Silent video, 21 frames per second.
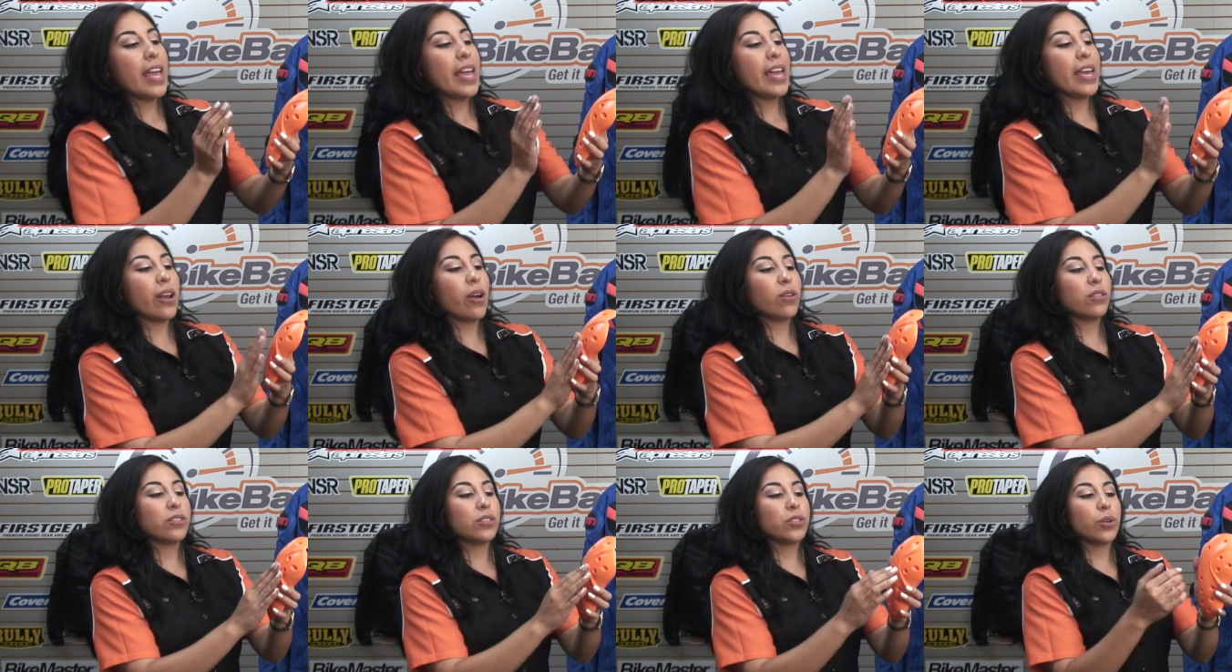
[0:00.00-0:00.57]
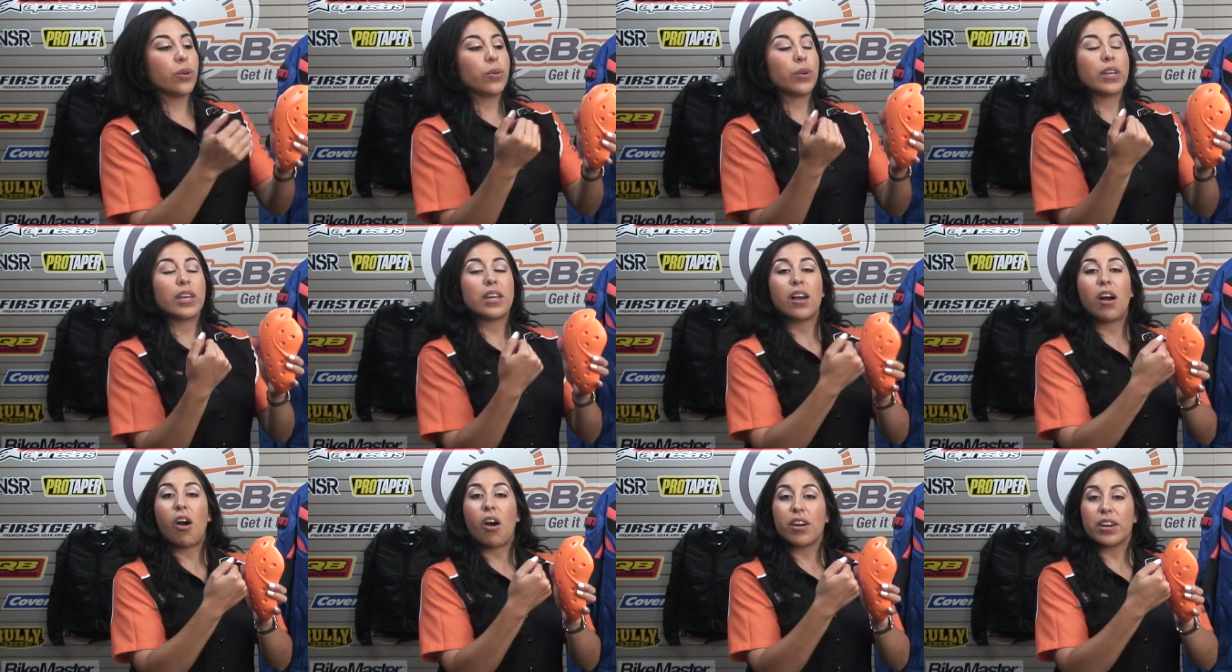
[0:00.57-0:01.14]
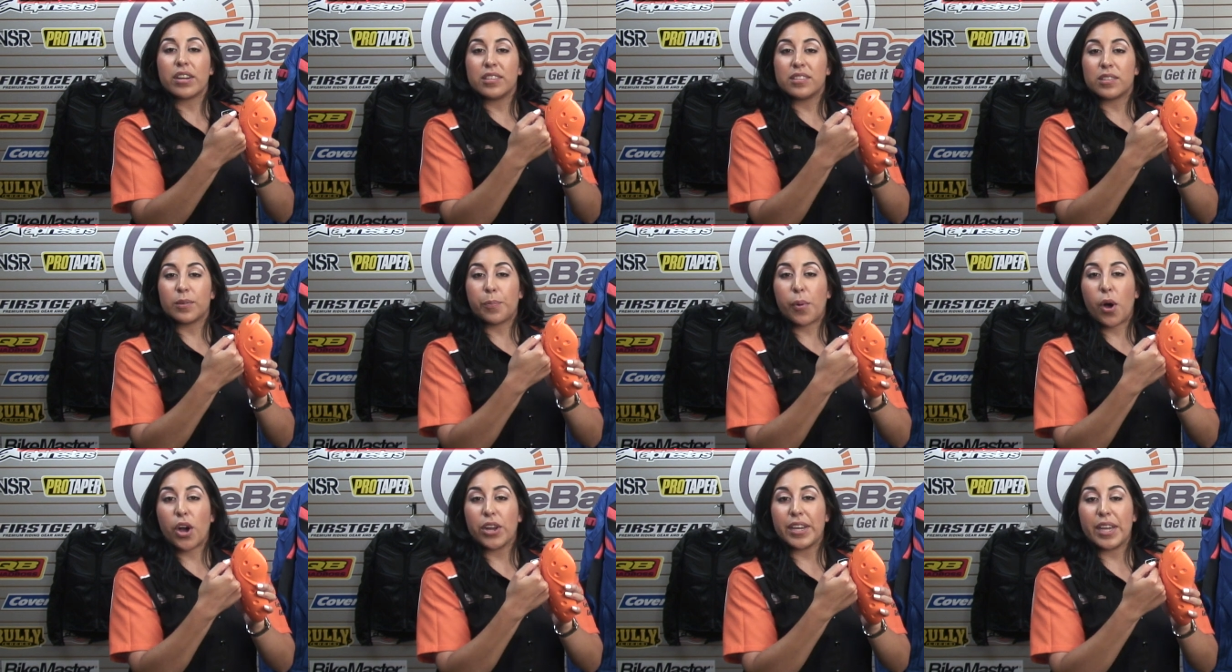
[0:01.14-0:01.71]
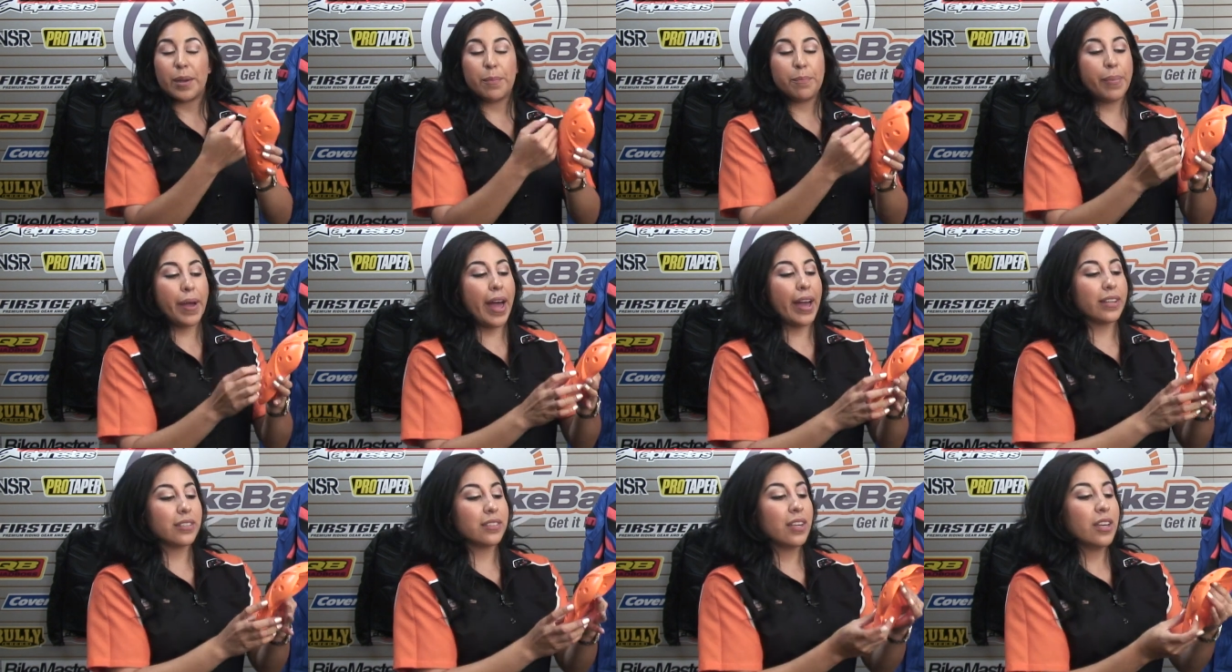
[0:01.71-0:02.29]
It also hardens upon
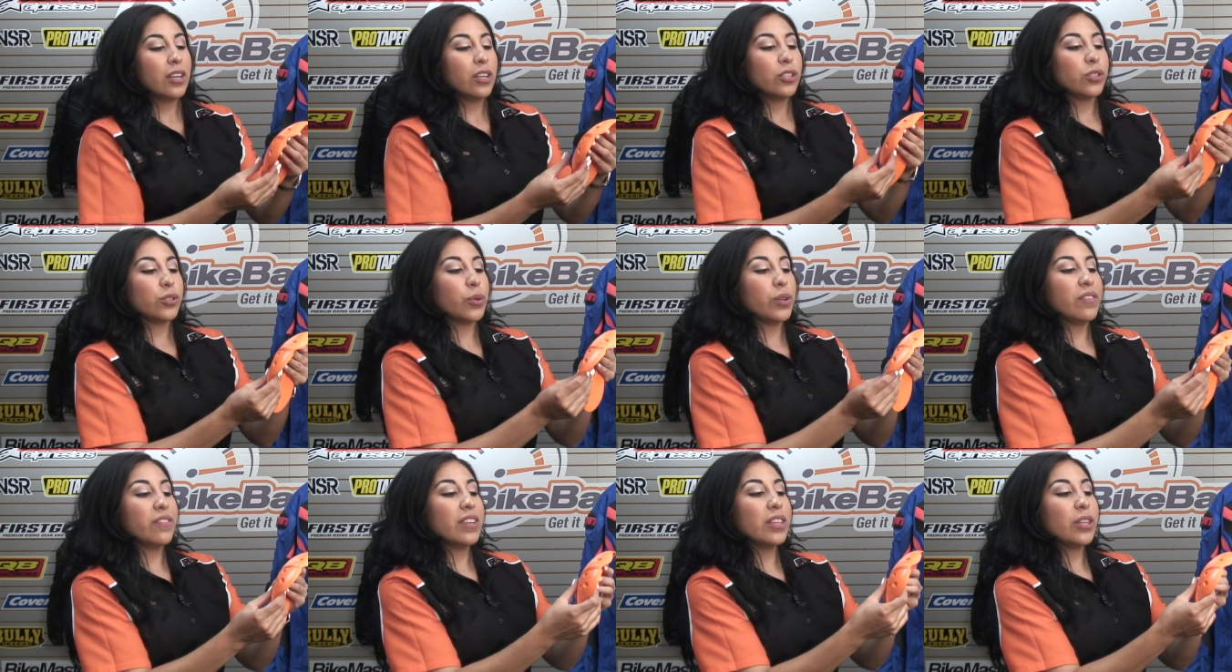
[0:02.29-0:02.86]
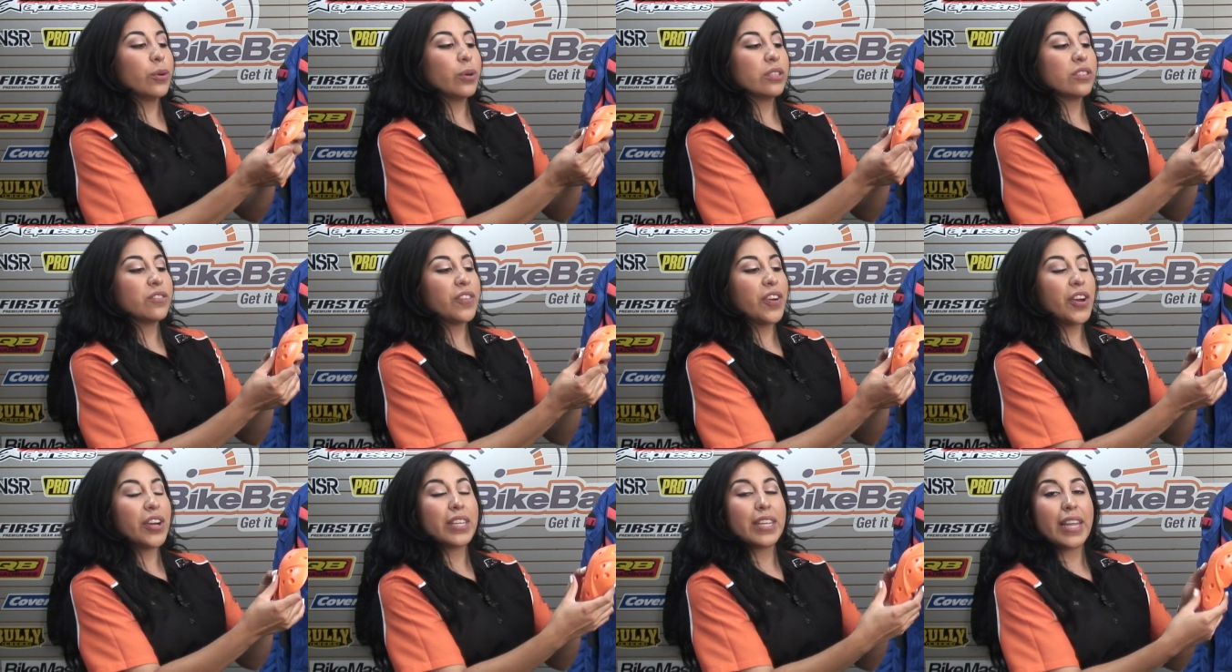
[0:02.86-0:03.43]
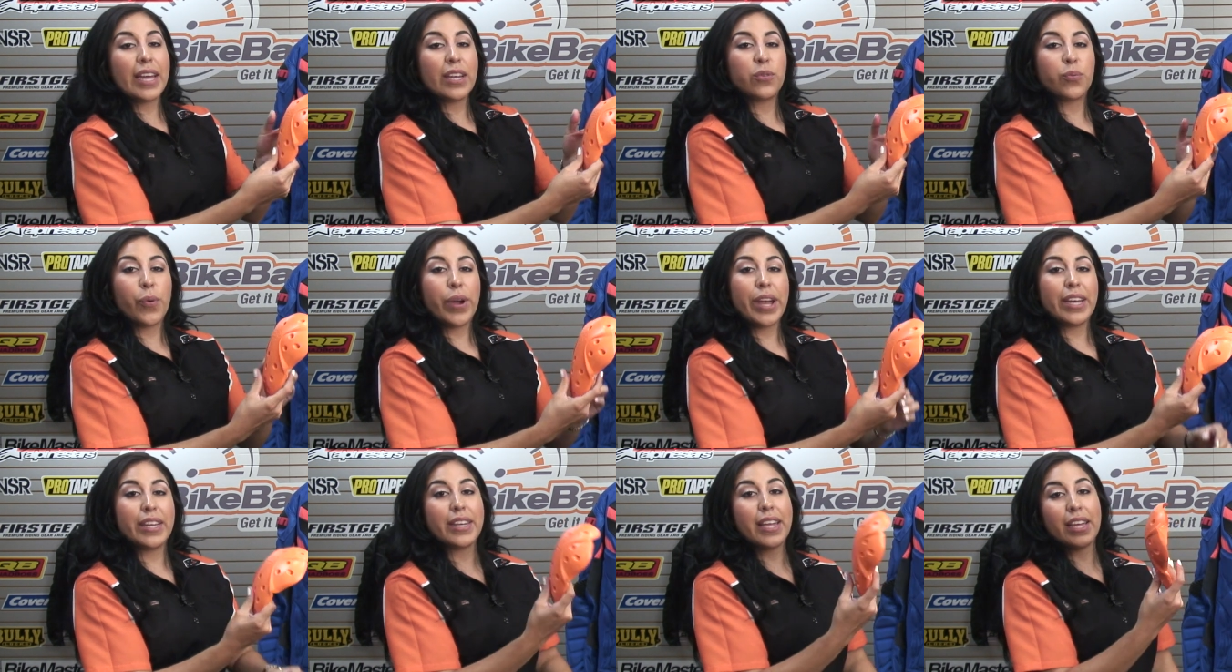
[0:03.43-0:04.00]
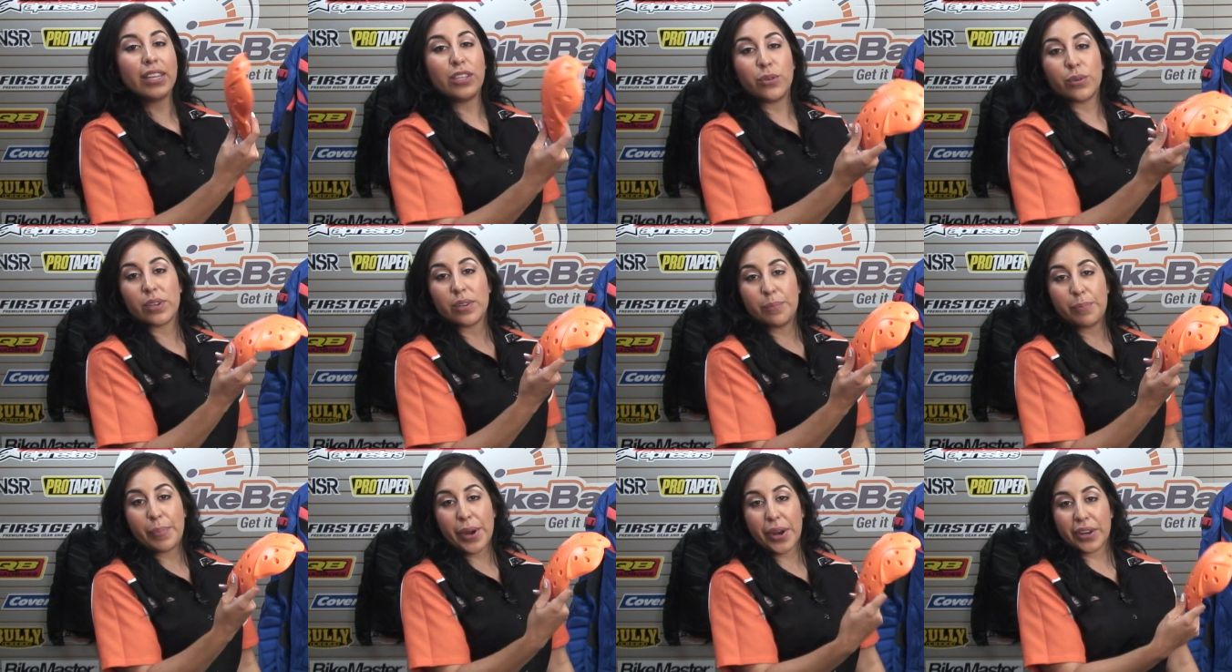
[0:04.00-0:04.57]
impact, so even though it's very lightweight and you
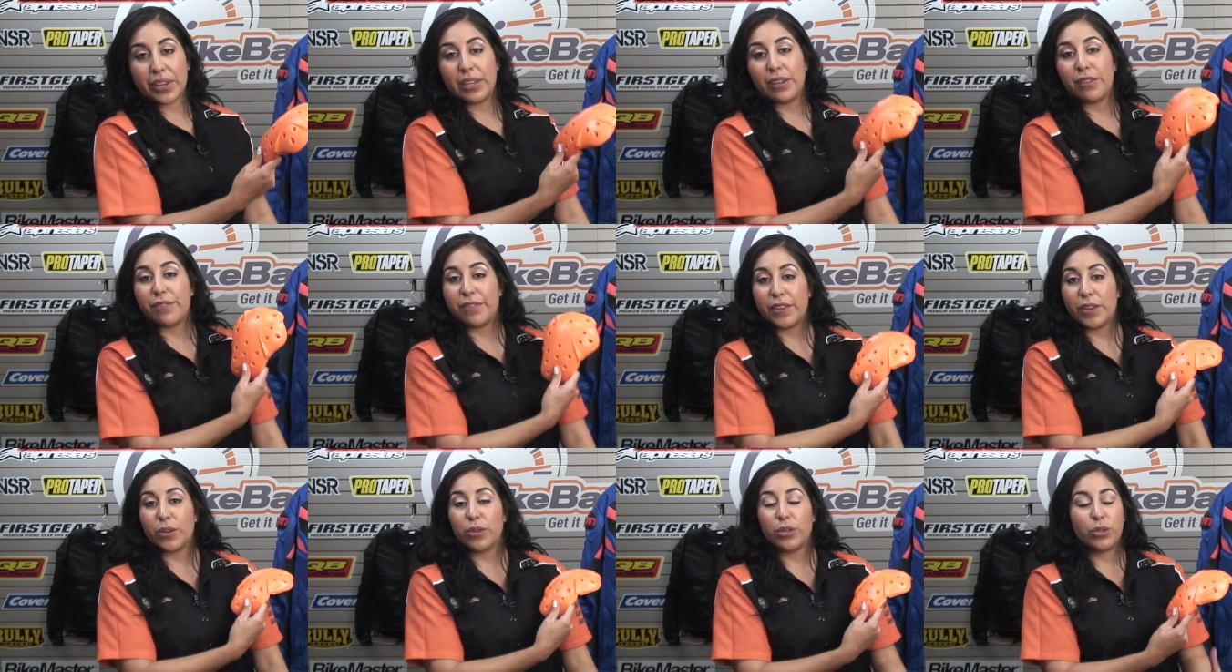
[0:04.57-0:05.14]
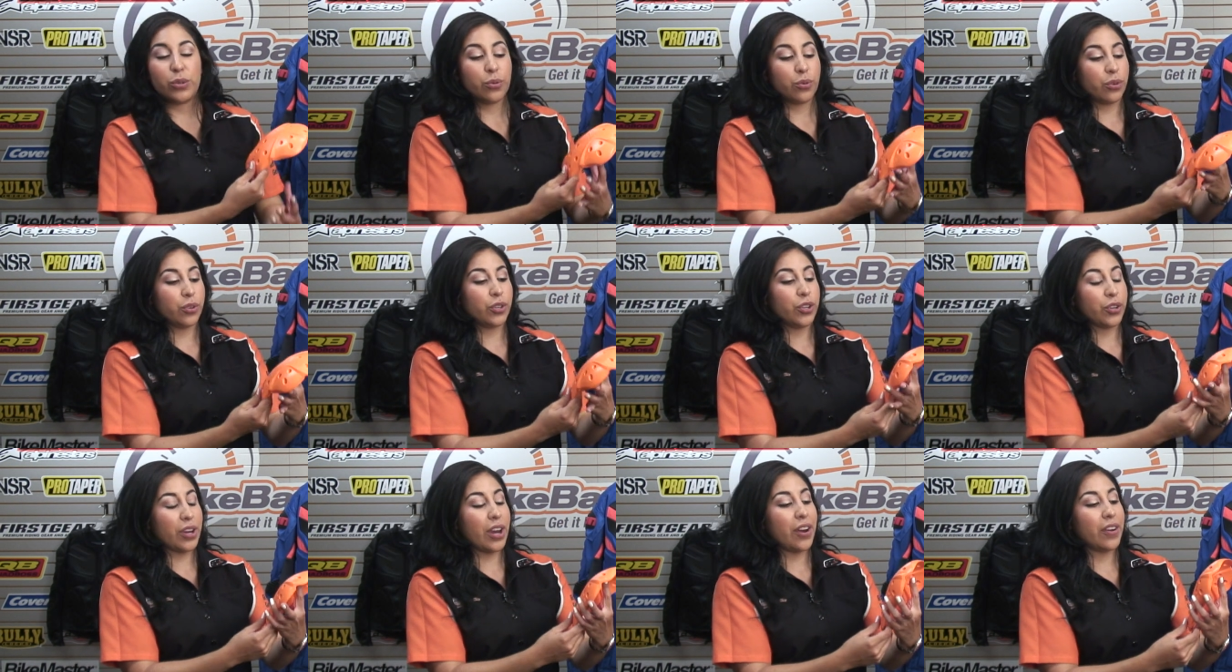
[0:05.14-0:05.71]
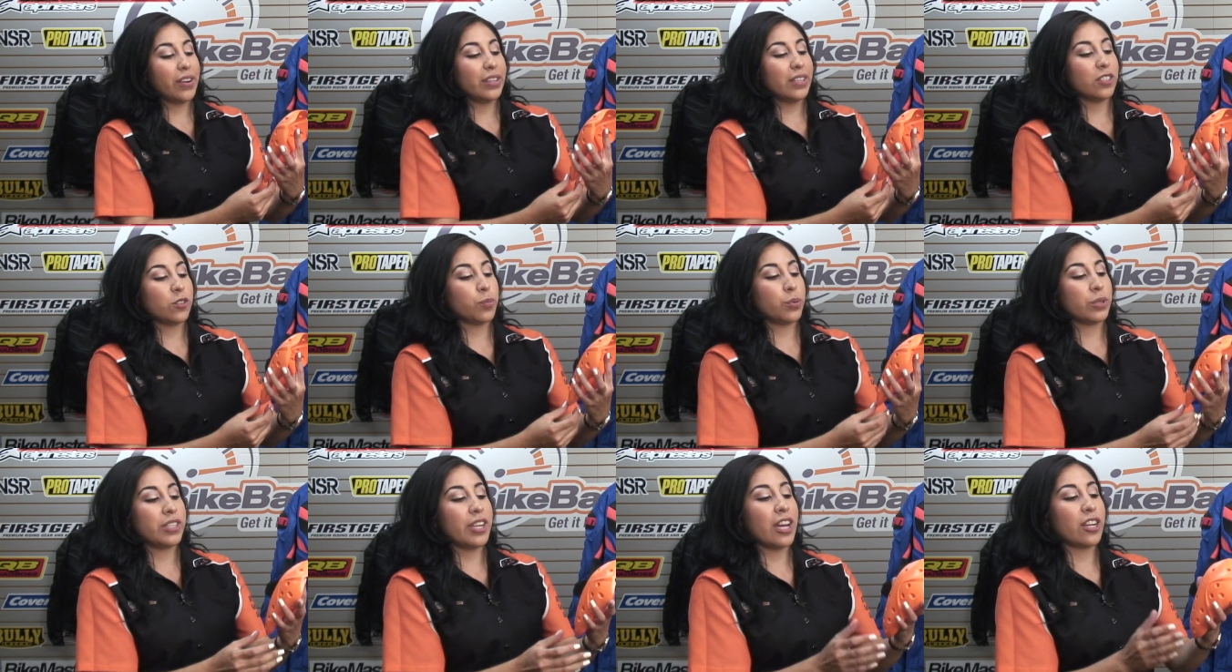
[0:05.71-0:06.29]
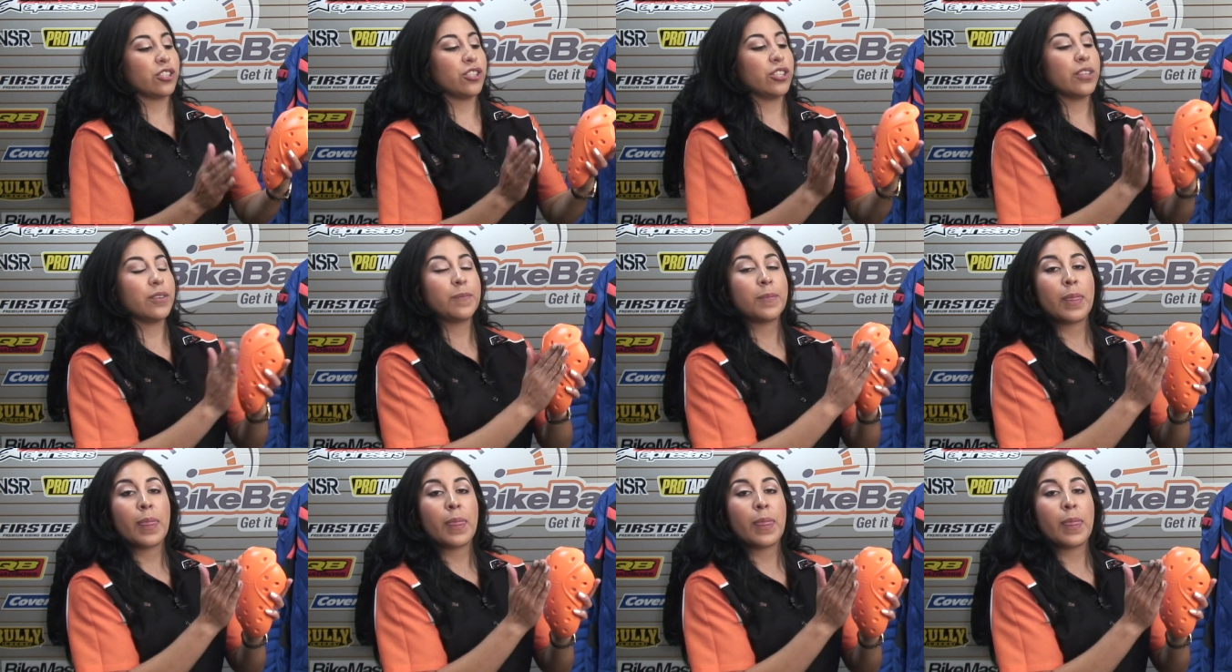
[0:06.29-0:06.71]
could barely feel you, you're carrying this protection,